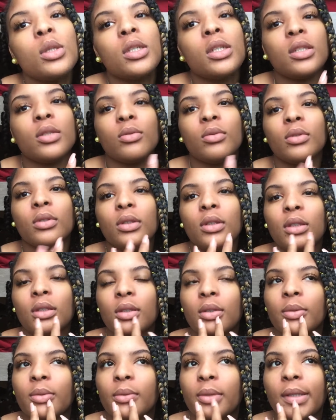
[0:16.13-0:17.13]
is just really
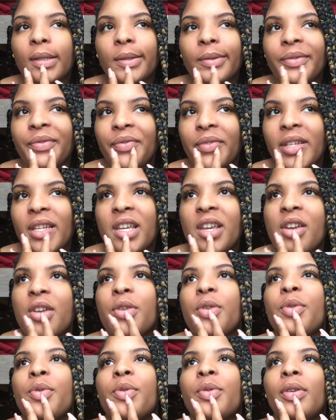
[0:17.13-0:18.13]
a random
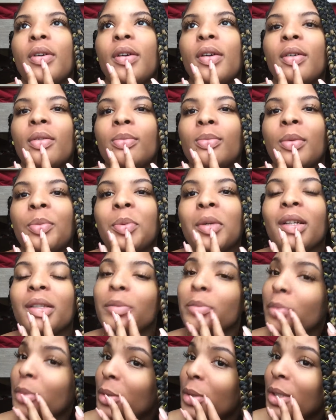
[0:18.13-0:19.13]
video. I'm kind
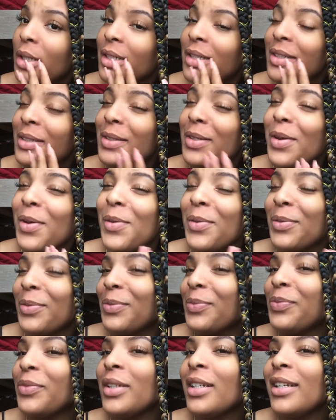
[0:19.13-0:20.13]
of bored, so
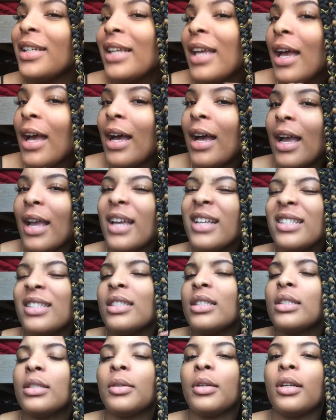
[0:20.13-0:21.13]
yeah, I guess
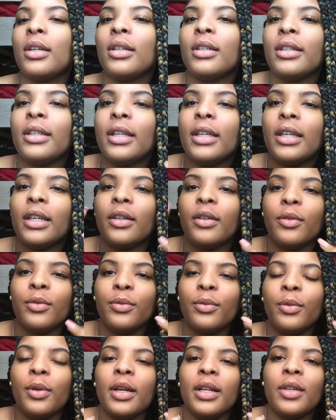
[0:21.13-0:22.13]
it's a get
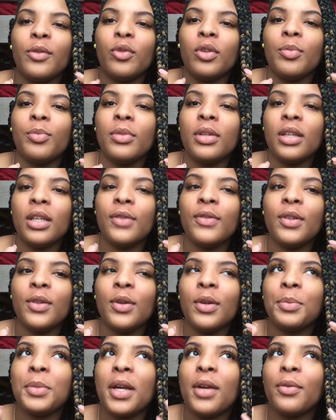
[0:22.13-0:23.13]
ready with me, even
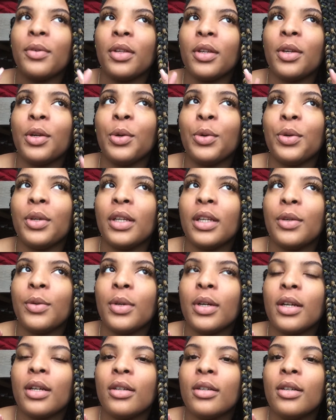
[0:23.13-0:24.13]
though I'm not really going
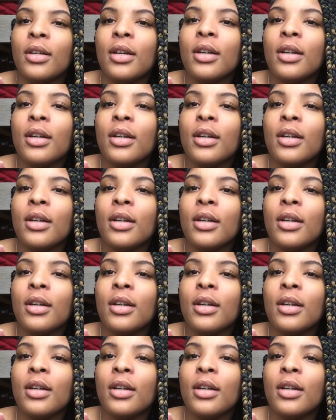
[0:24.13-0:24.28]
anywhere.